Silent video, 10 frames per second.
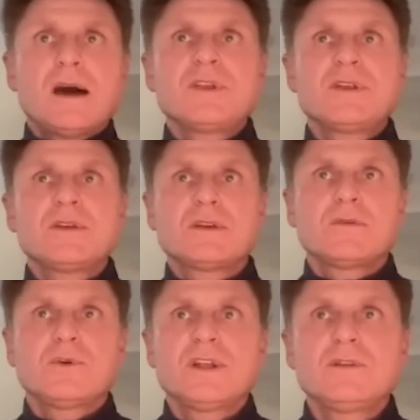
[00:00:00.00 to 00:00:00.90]
I mean, uh,
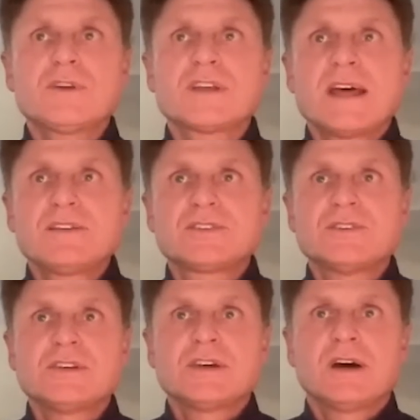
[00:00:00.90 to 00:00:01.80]
when I look at
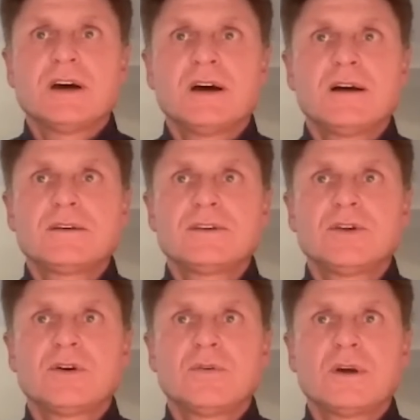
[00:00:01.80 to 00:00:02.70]
Antony, uh, uh, you
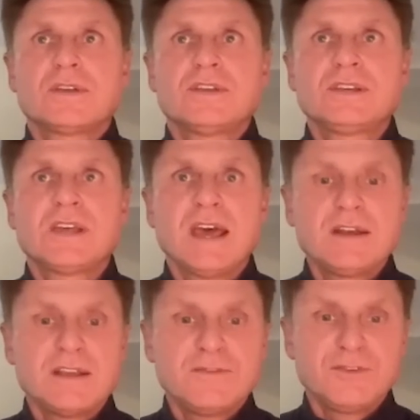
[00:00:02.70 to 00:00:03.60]
know, he
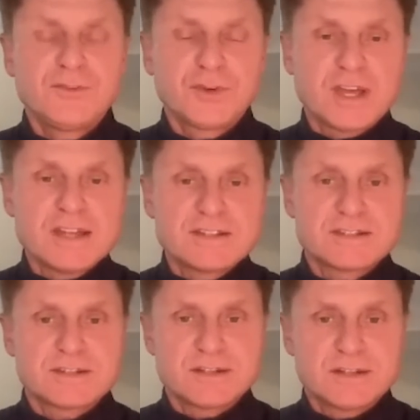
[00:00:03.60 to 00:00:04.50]
can if he
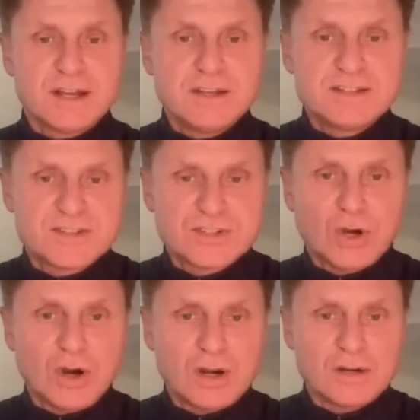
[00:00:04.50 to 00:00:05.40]
forgets that he's a
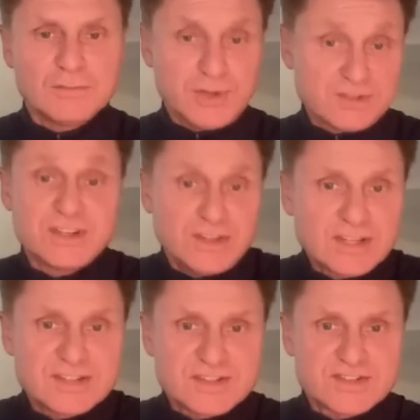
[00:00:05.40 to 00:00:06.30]
star because he
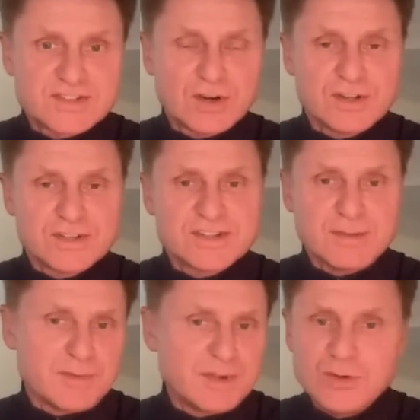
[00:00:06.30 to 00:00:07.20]
thinks he's a star of this
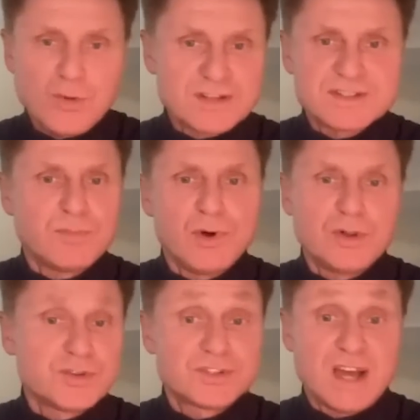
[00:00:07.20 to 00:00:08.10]
team. I mean, he wants the ball
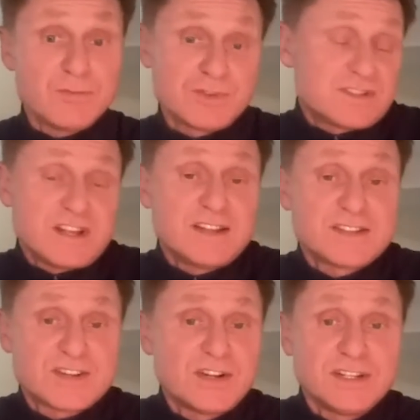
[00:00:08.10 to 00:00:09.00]
all the time, which is not
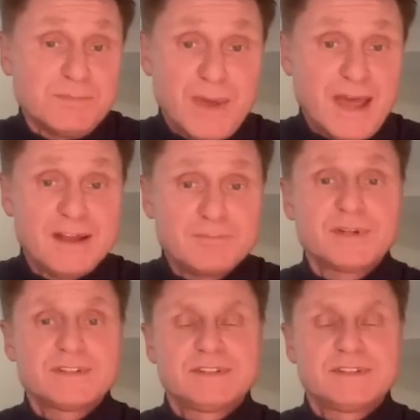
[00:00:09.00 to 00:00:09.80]
necessarily bad, but